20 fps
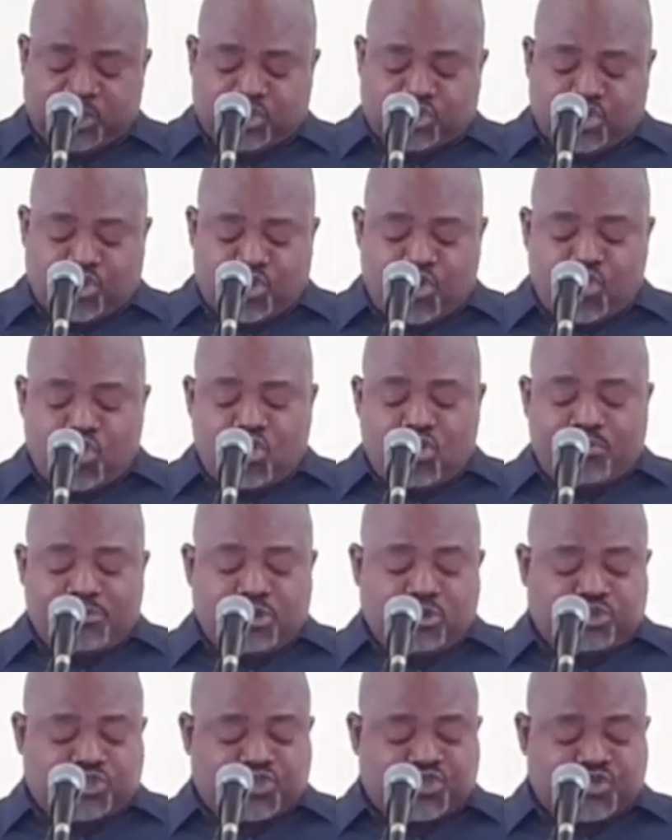to whom
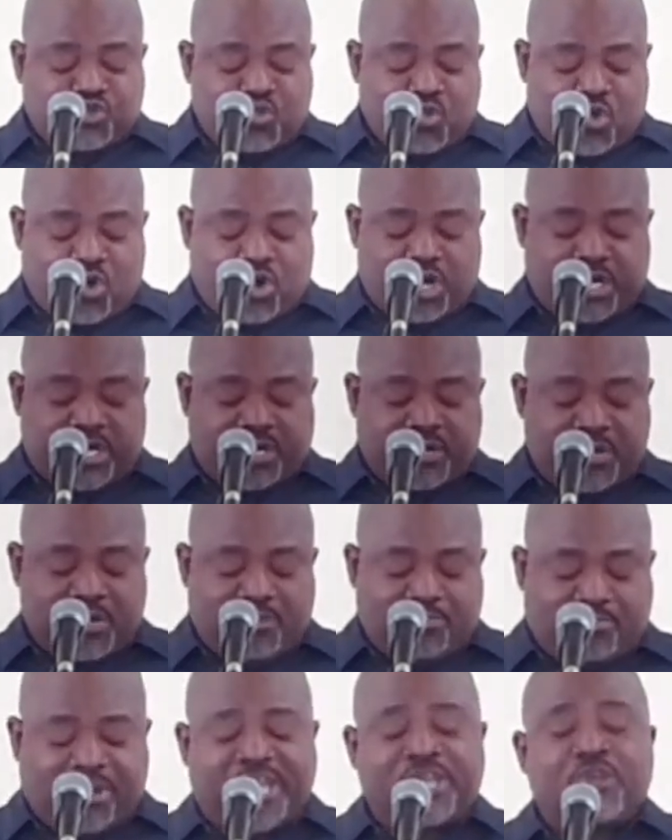you swore
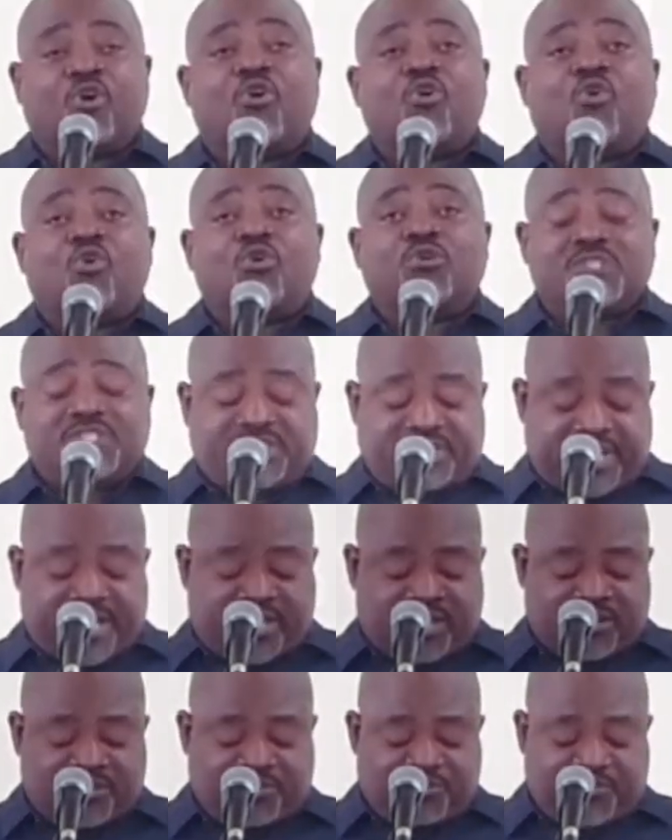by your own
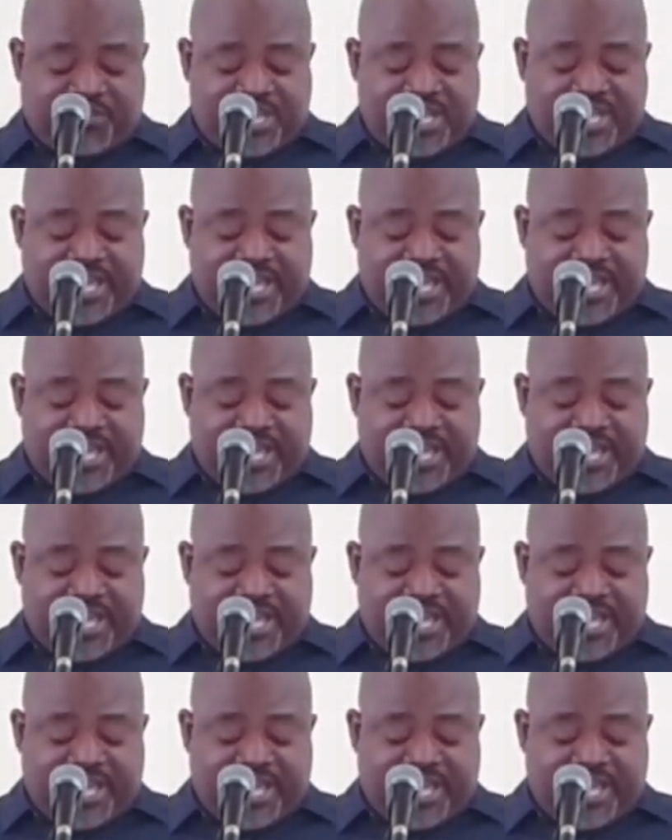self,